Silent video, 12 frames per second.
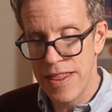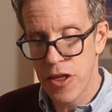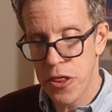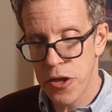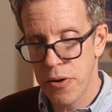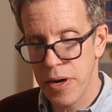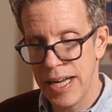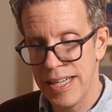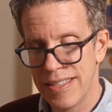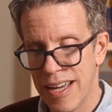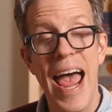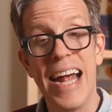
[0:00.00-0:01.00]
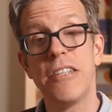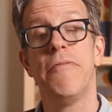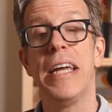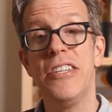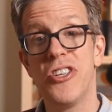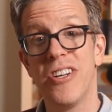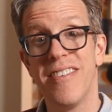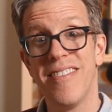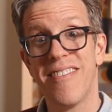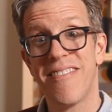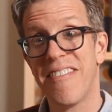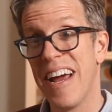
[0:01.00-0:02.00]
And the third is
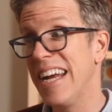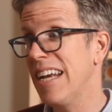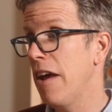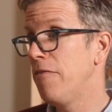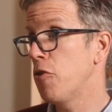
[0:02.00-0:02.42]
activation, right?